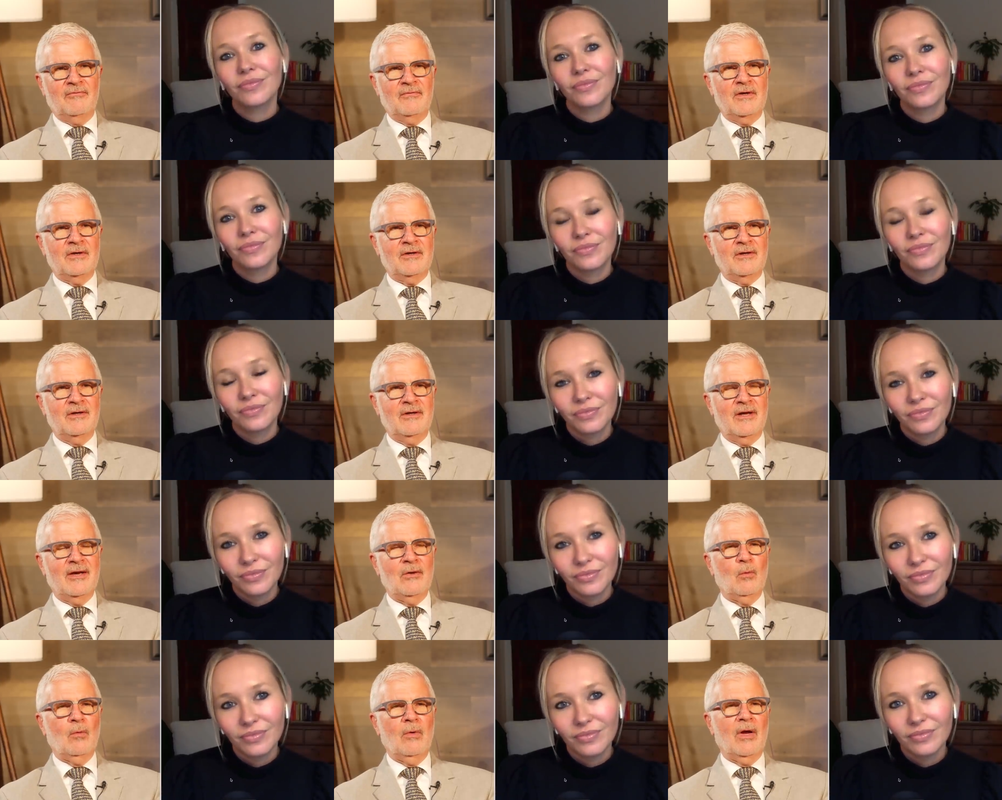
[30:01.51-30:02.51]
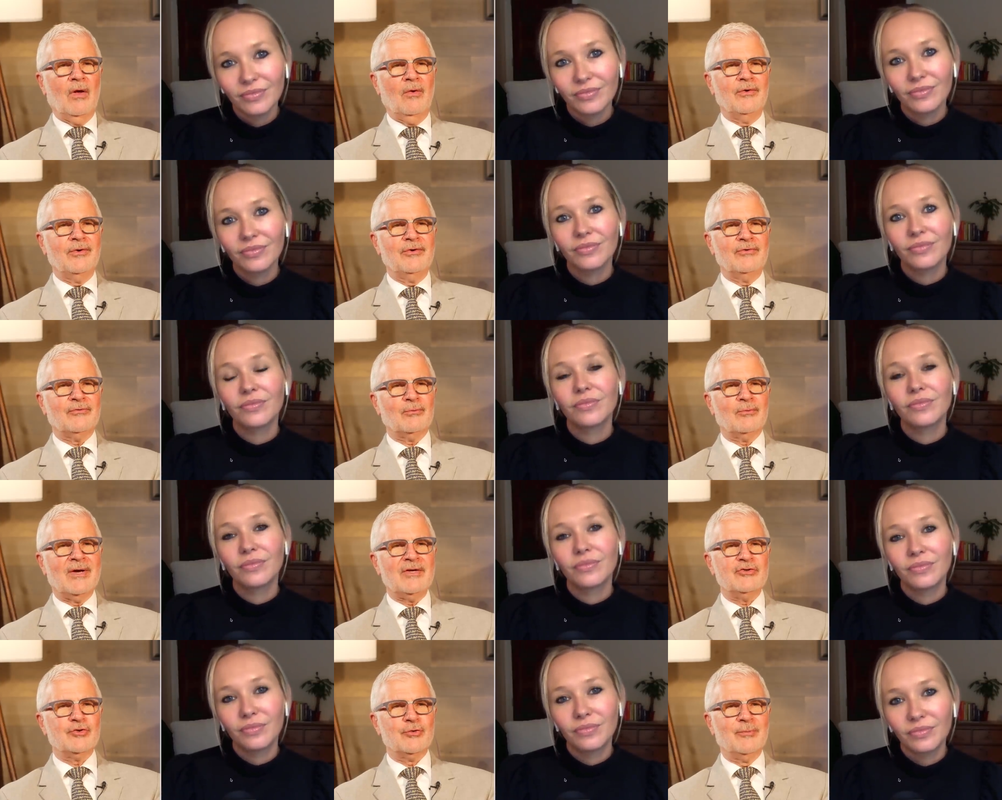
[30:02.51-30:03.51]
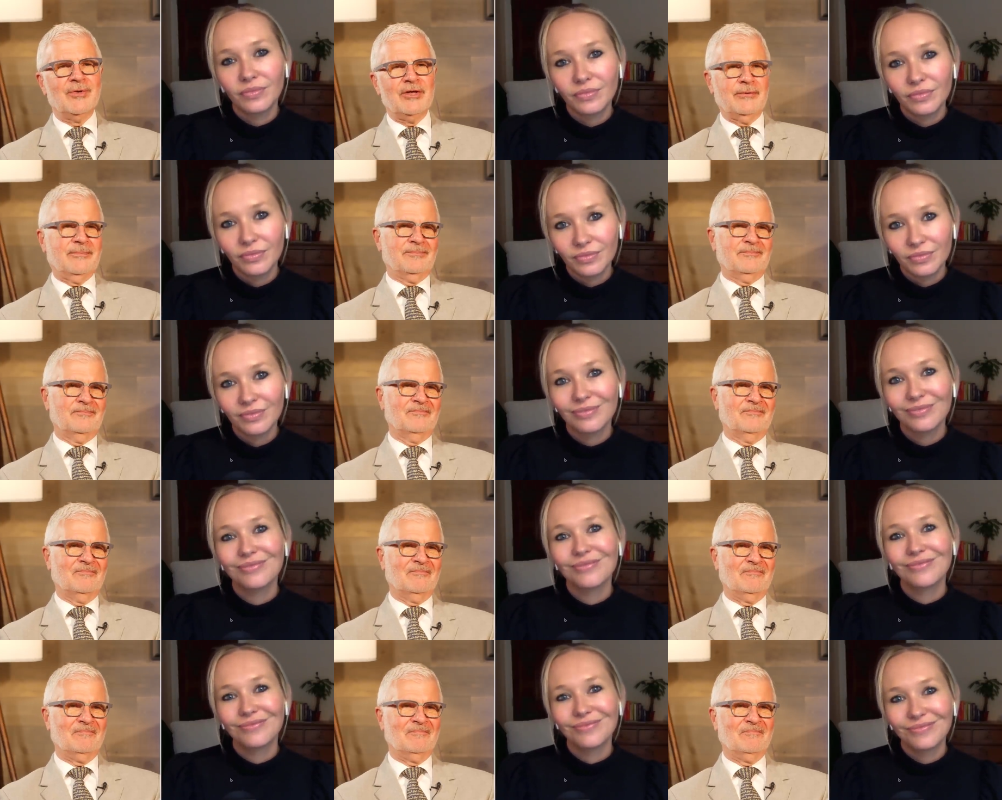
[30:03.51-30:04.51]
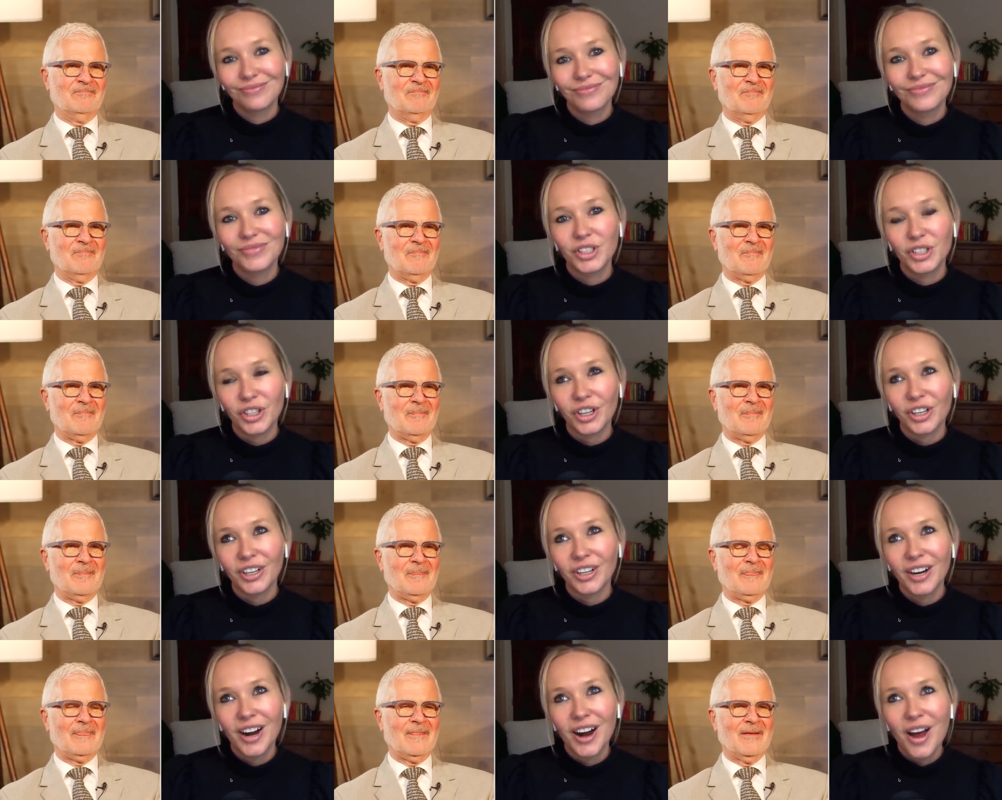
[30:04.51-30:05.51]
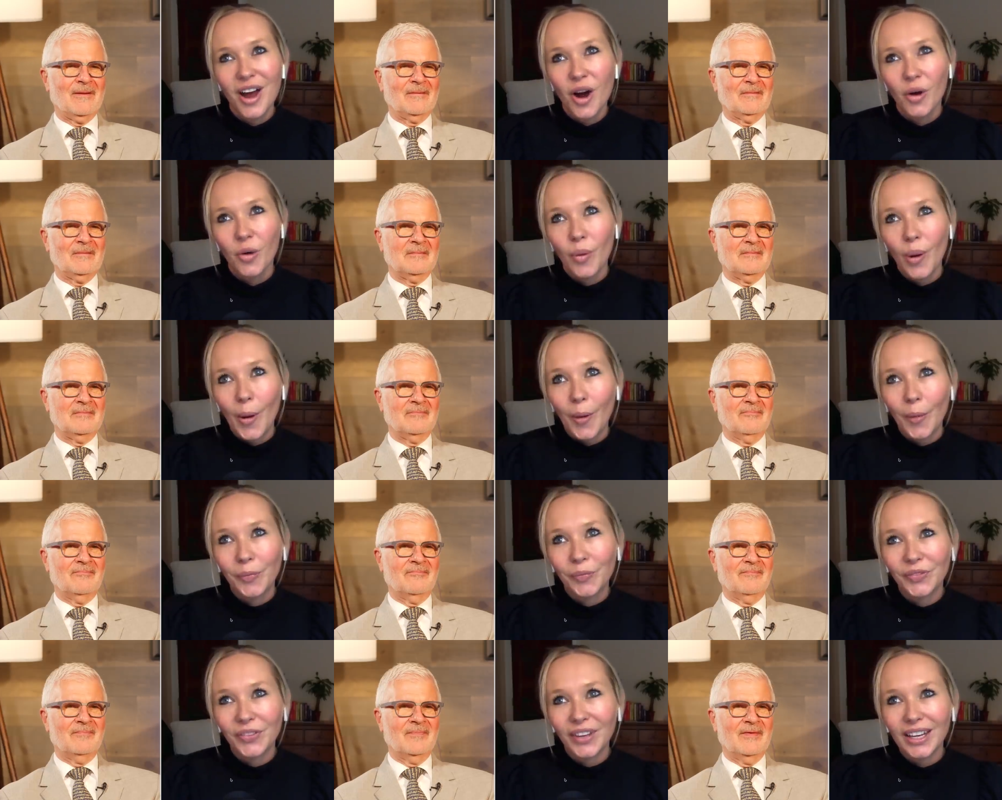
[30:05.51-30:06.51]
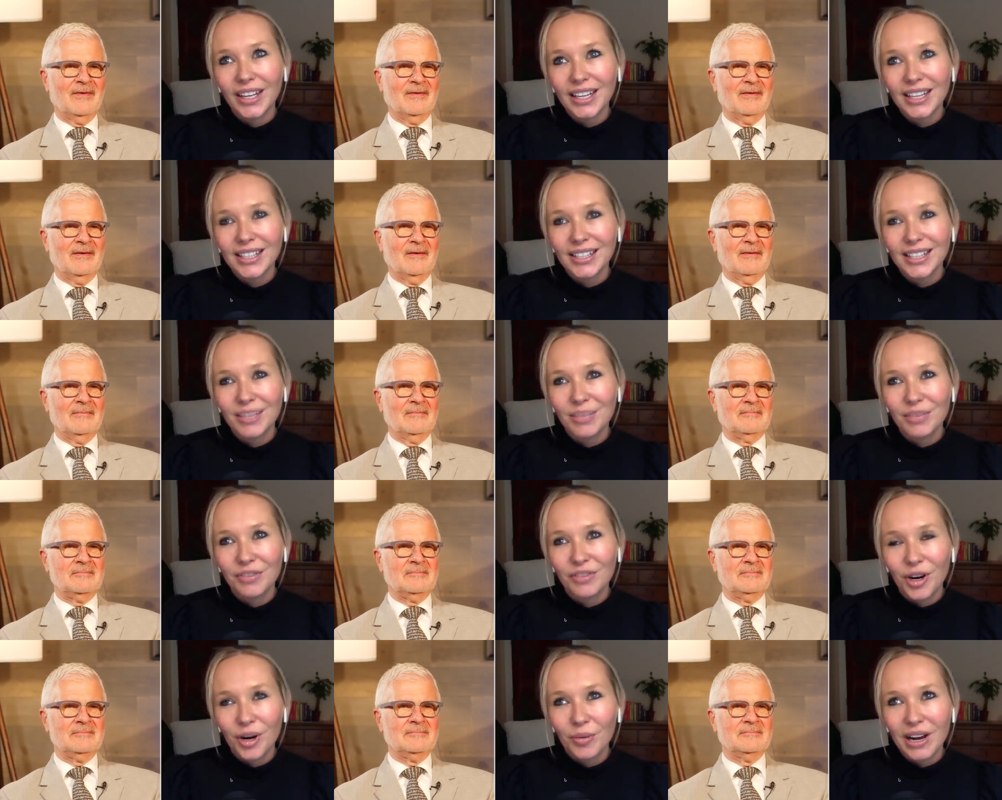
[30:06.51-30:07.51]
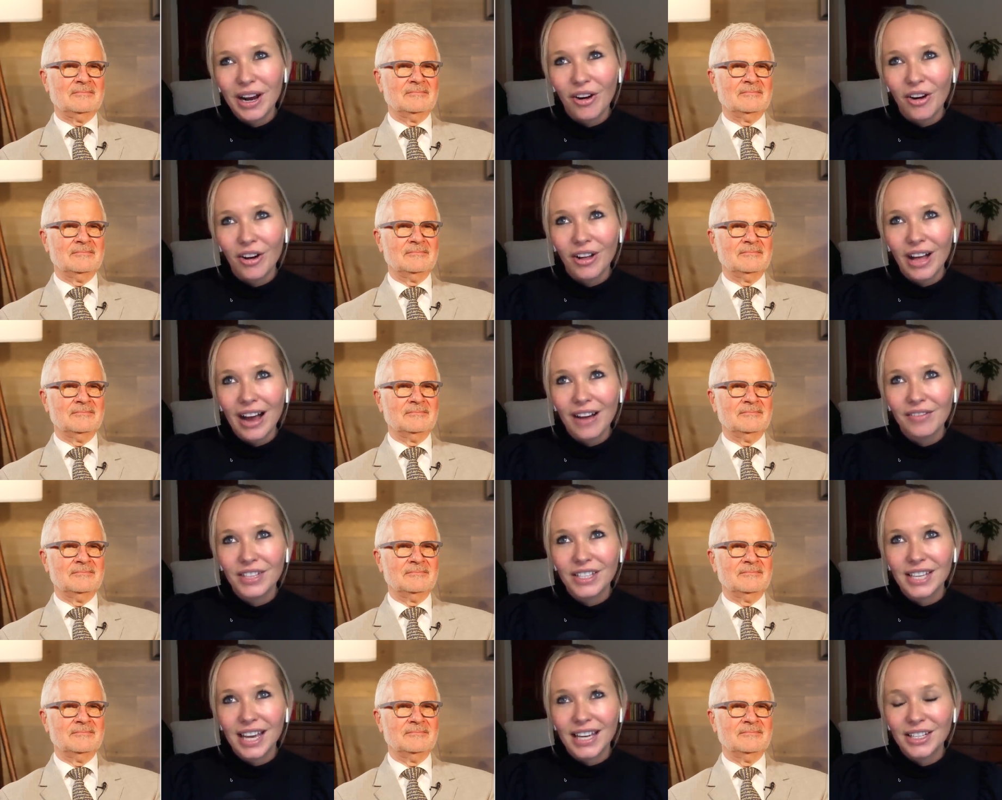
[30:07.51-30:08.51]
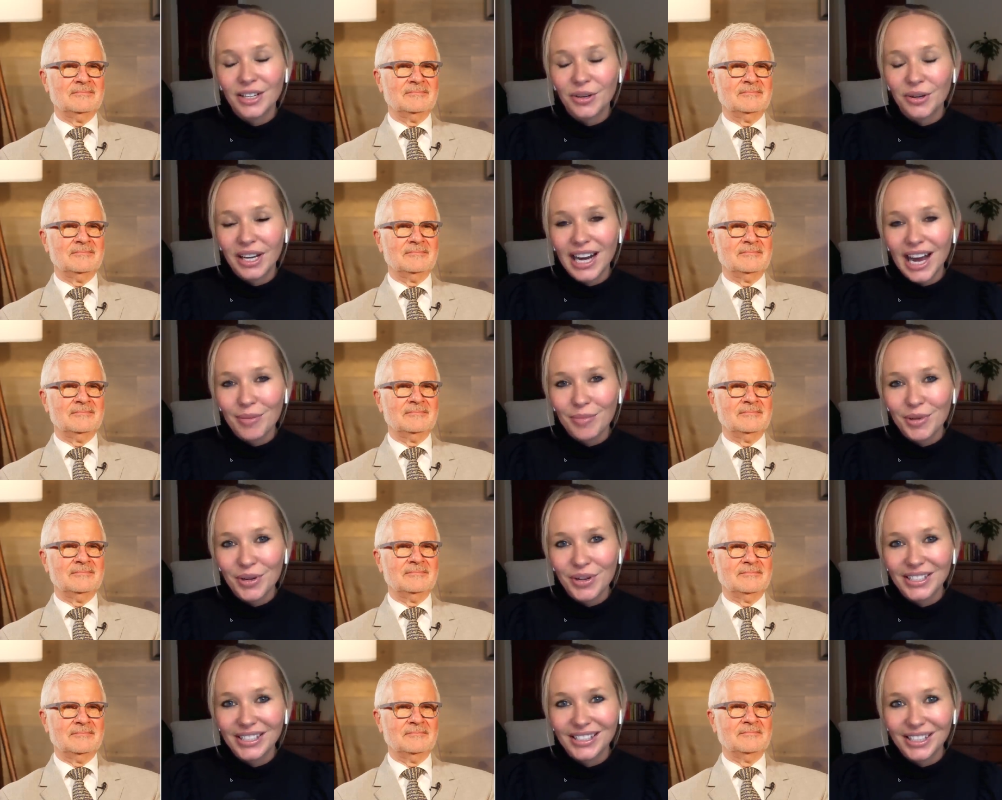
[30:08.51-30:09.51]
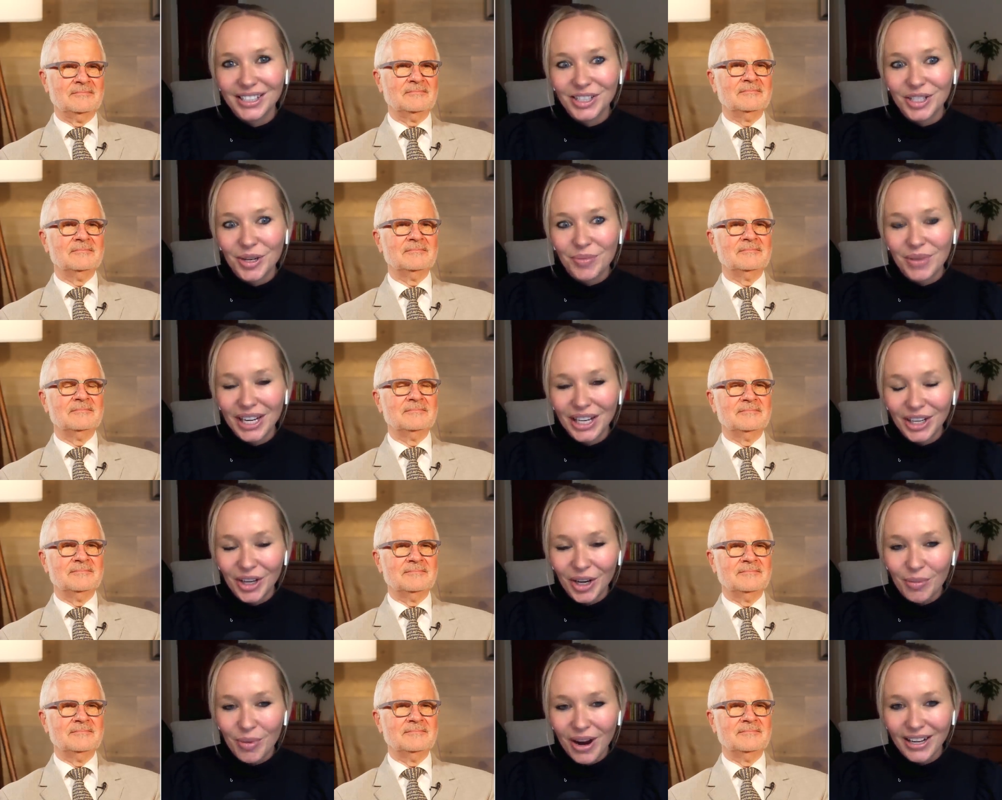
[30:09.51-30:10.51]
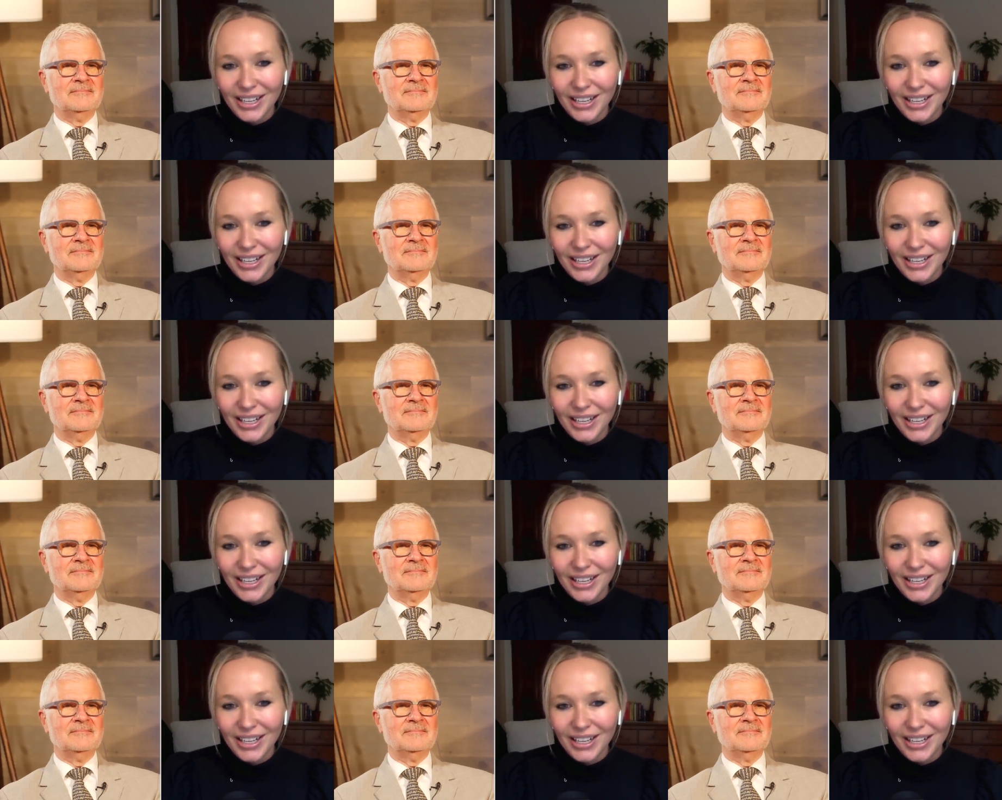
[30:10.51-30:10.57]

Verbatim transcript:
Speaker 1: fit in a wellness regimen?
Speaker 2: Sure. Well, like I said before, we all have this endocannabinoid system in our body